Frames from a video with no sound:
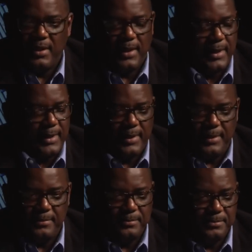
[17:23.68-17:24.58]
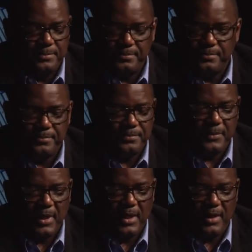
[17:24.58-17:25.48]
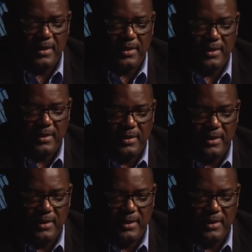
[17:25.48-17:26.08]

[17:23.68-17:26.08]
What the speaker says: How many brothers and sisters you have?